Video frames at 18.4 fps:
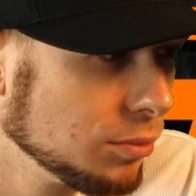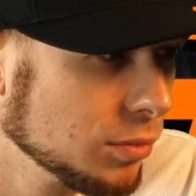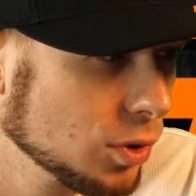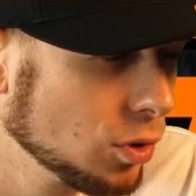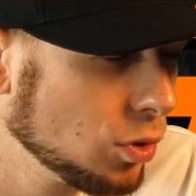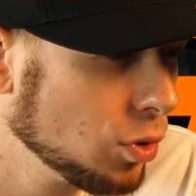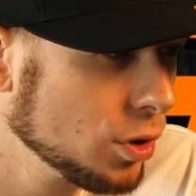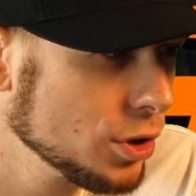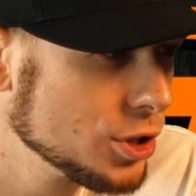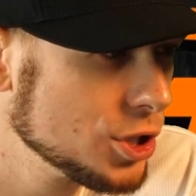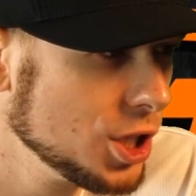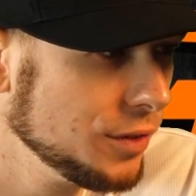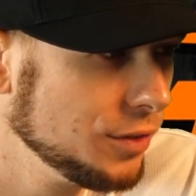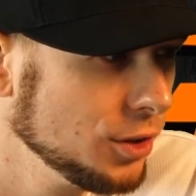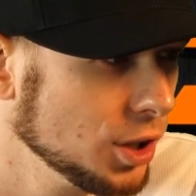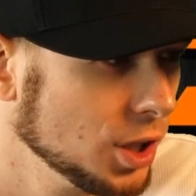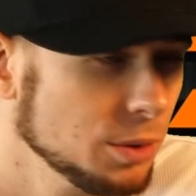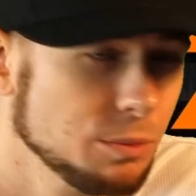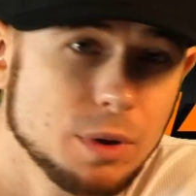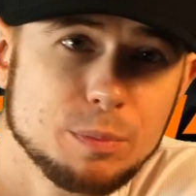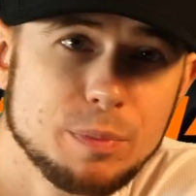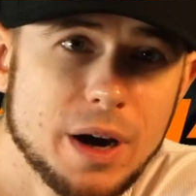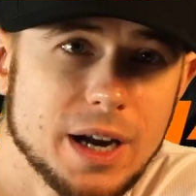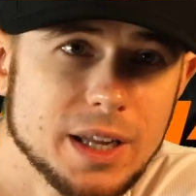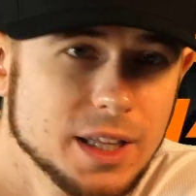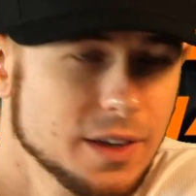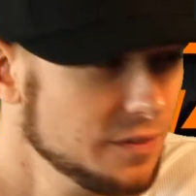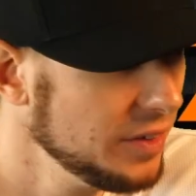Corgi, if you're gonna be
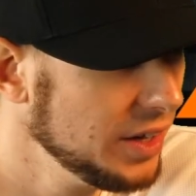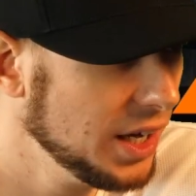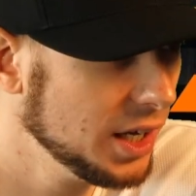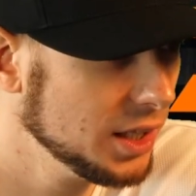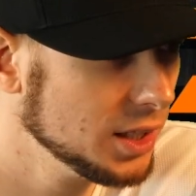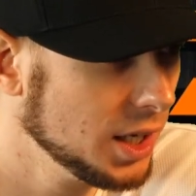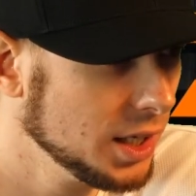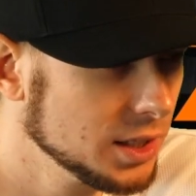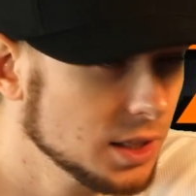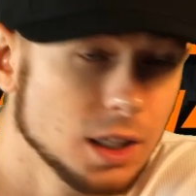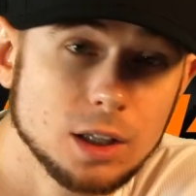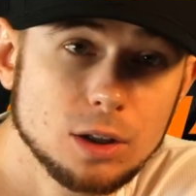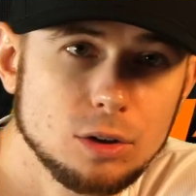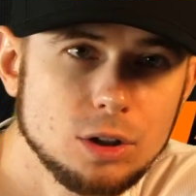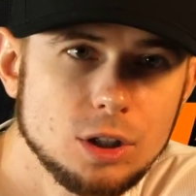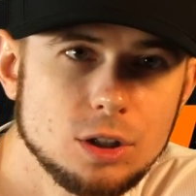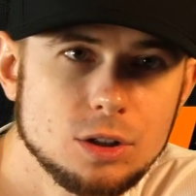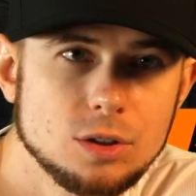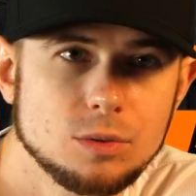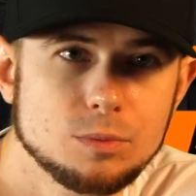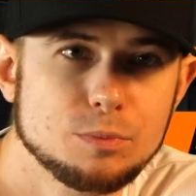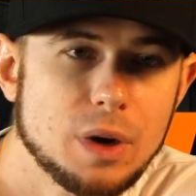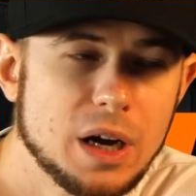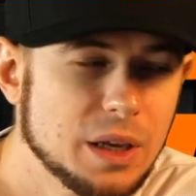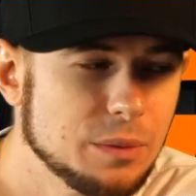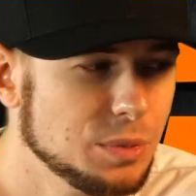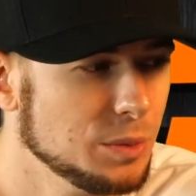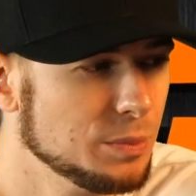buying a van, I think you need to
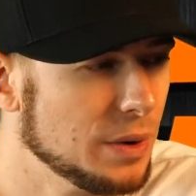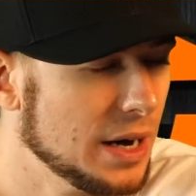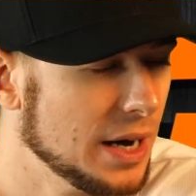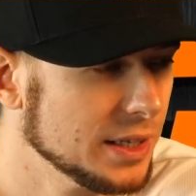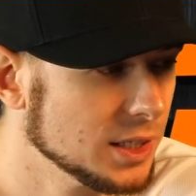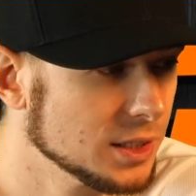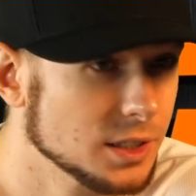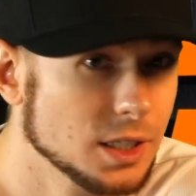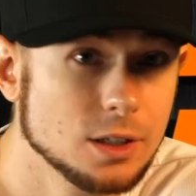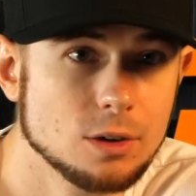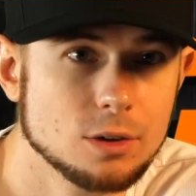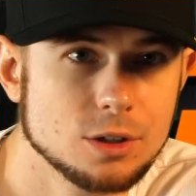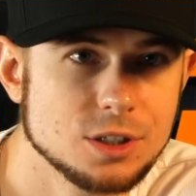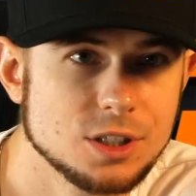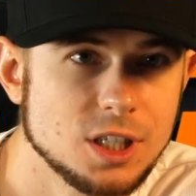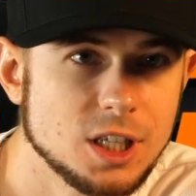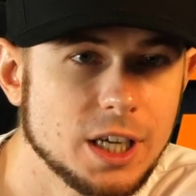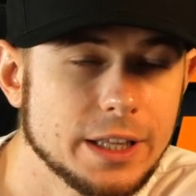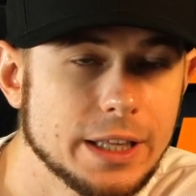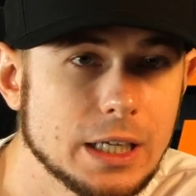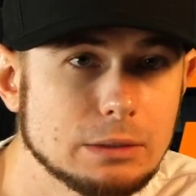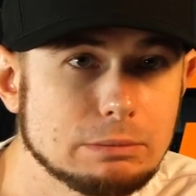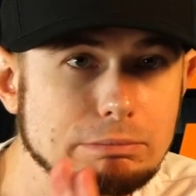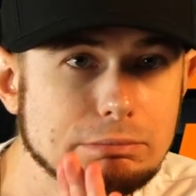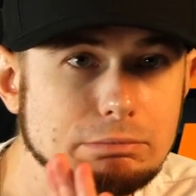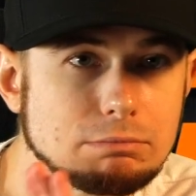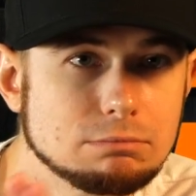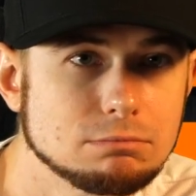be buying a Toyota Sienna.
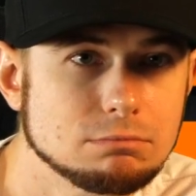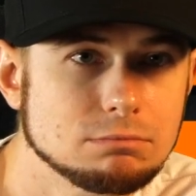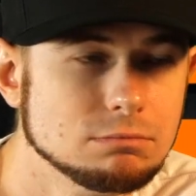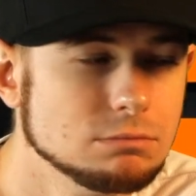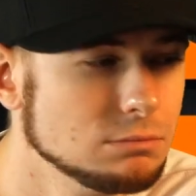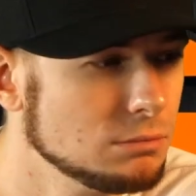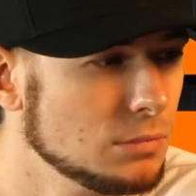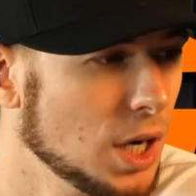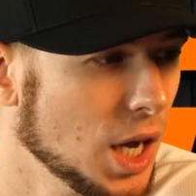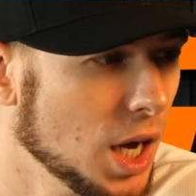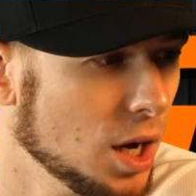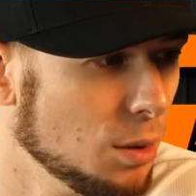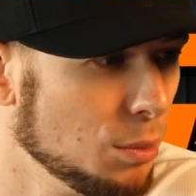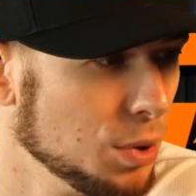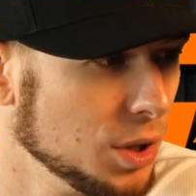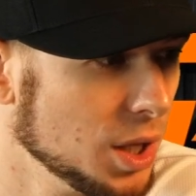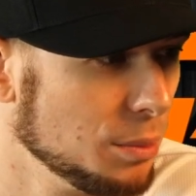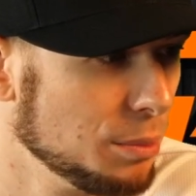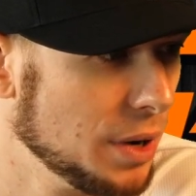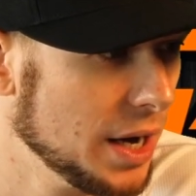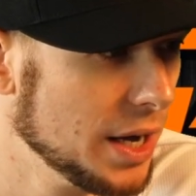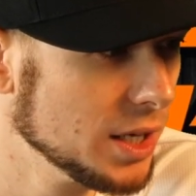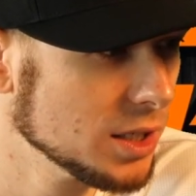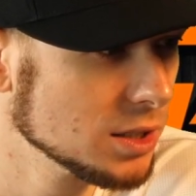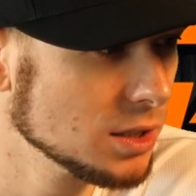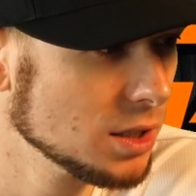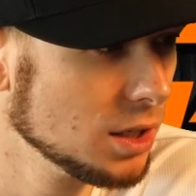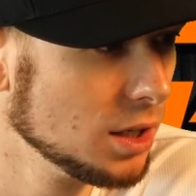My humble,
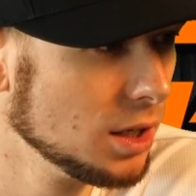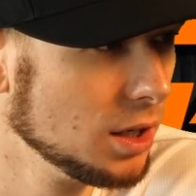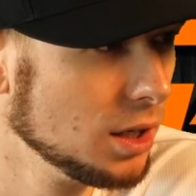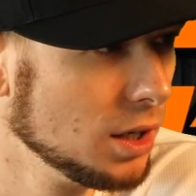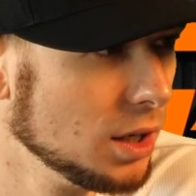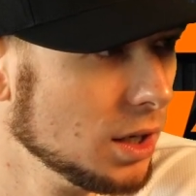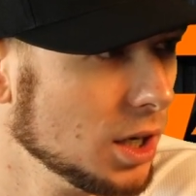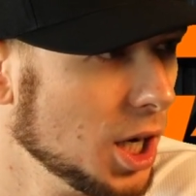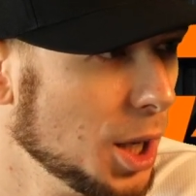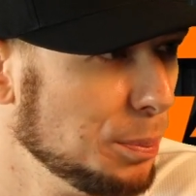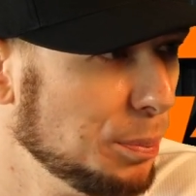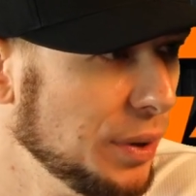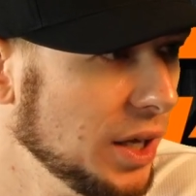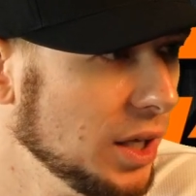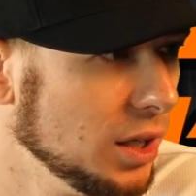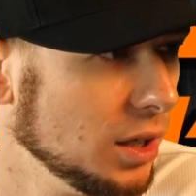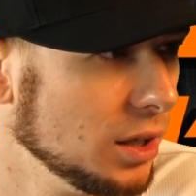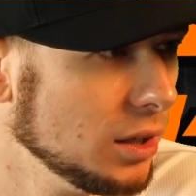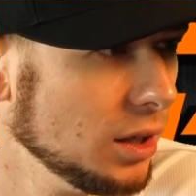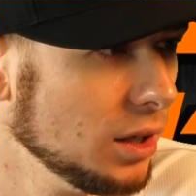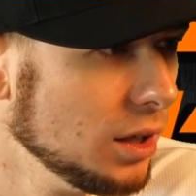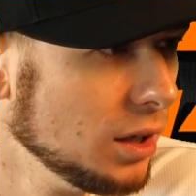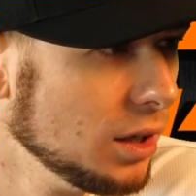unbiased opinion.